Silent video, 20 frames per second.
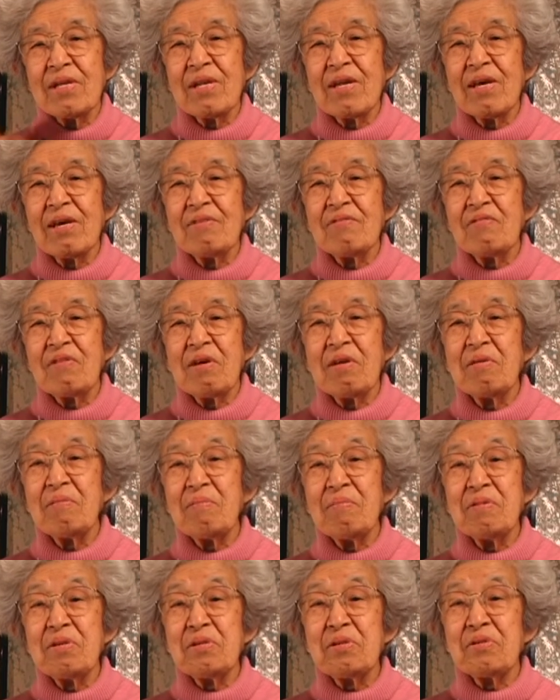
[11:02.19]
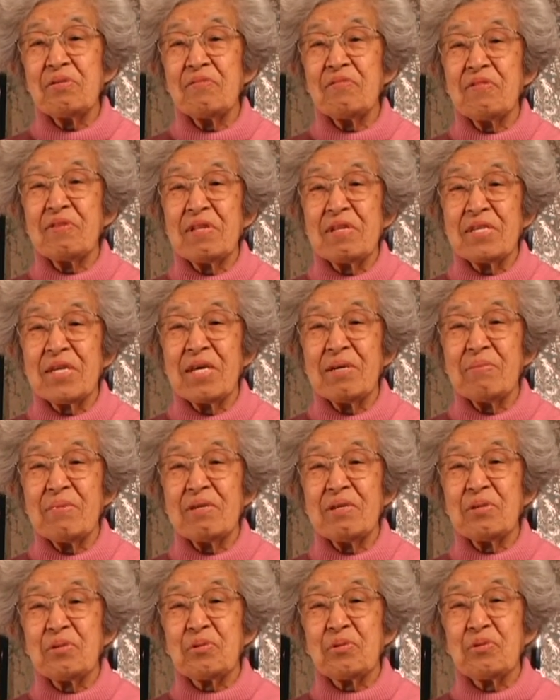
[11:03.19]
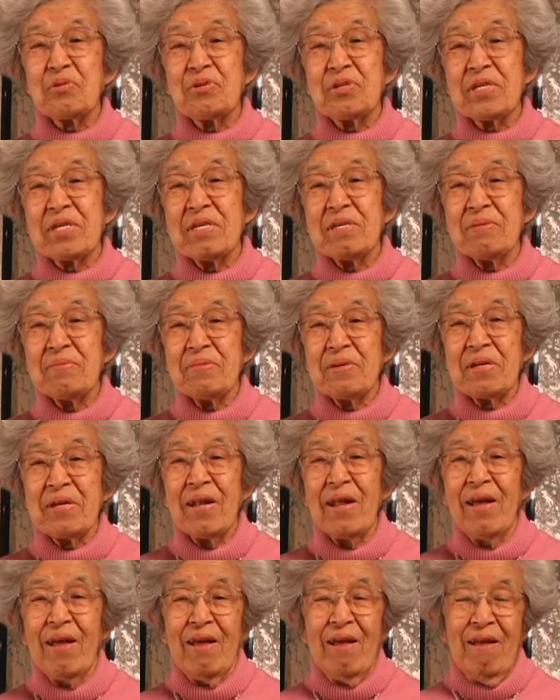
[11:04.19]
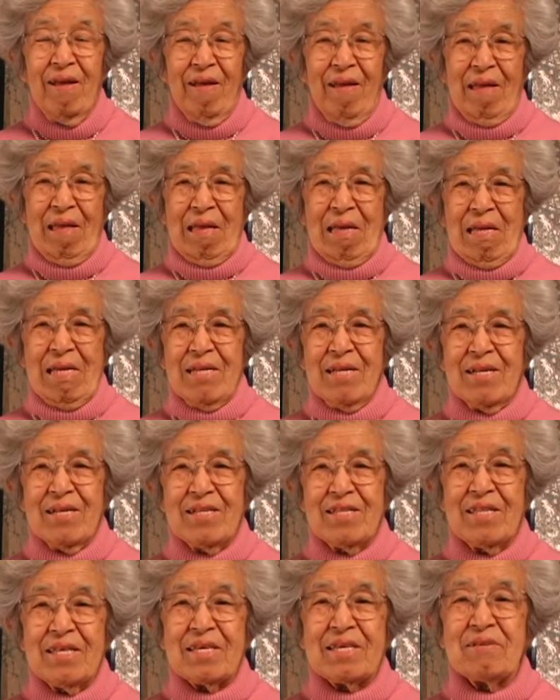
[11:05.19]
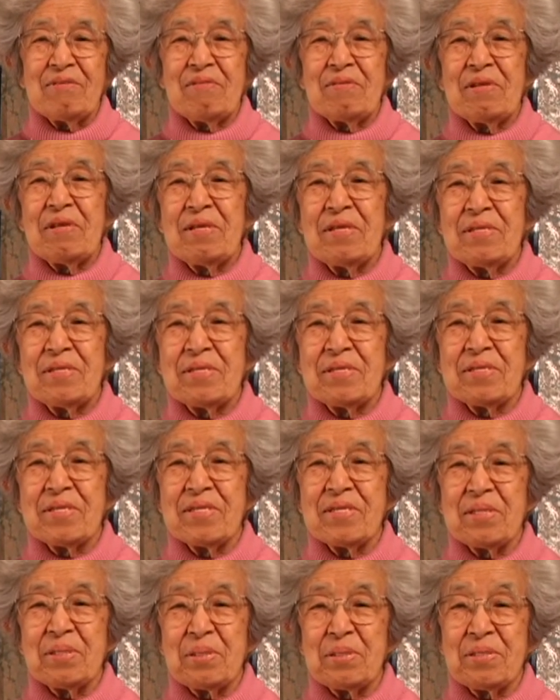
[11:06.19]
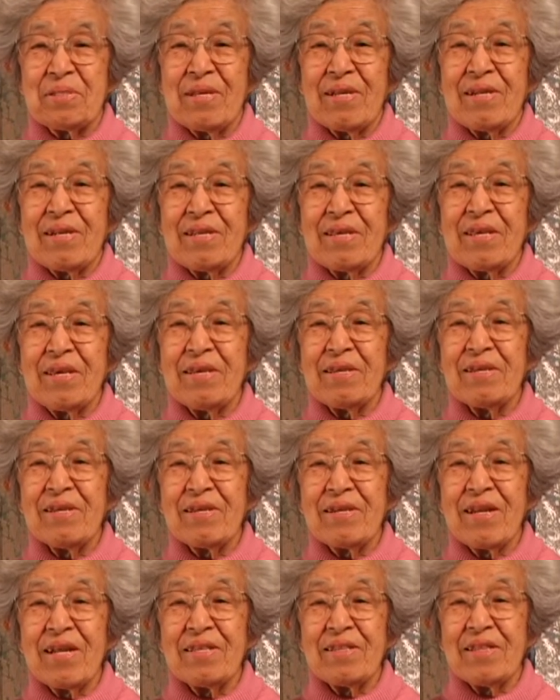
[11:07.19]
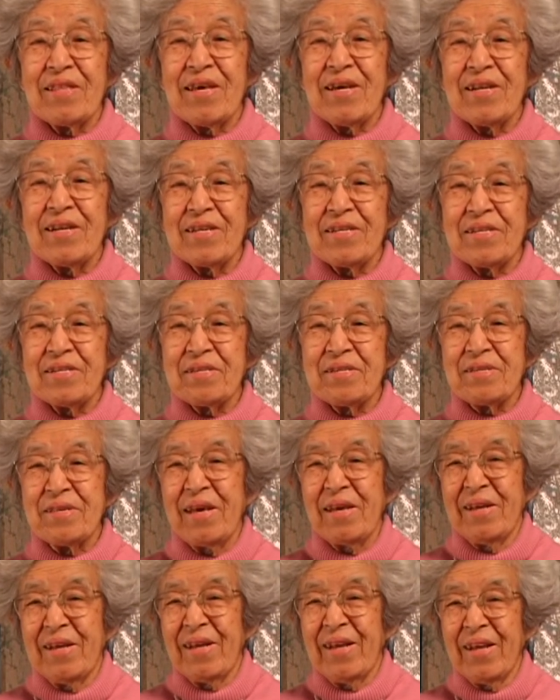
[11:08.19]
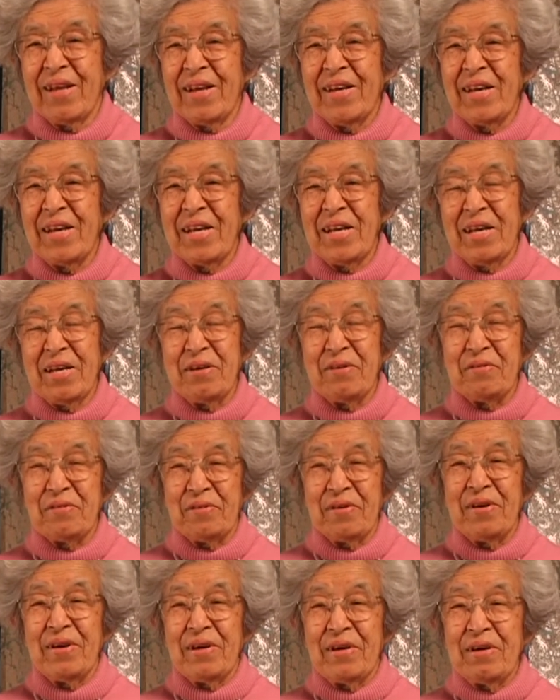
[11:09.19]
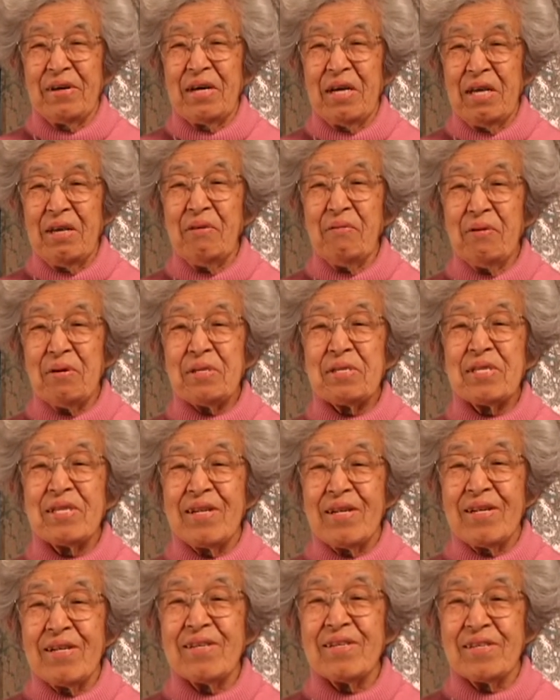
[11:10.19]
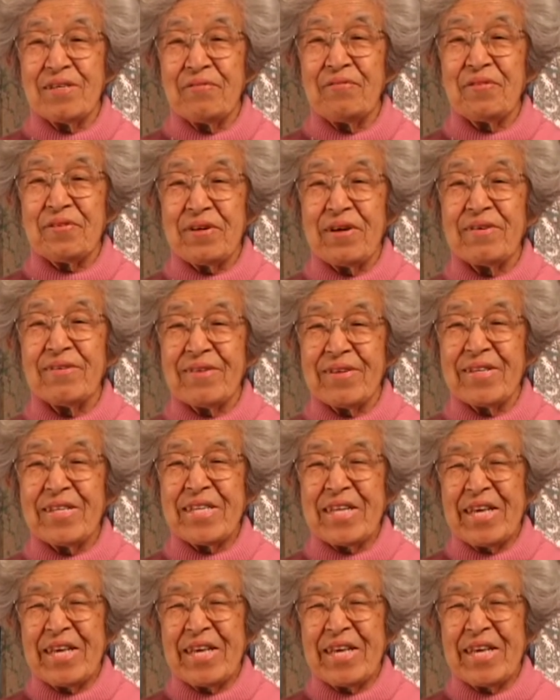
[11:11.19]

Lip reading: ambition from the time I was growing up, and thinking it just suddenly ended like that. I just, it was a little difficult to take.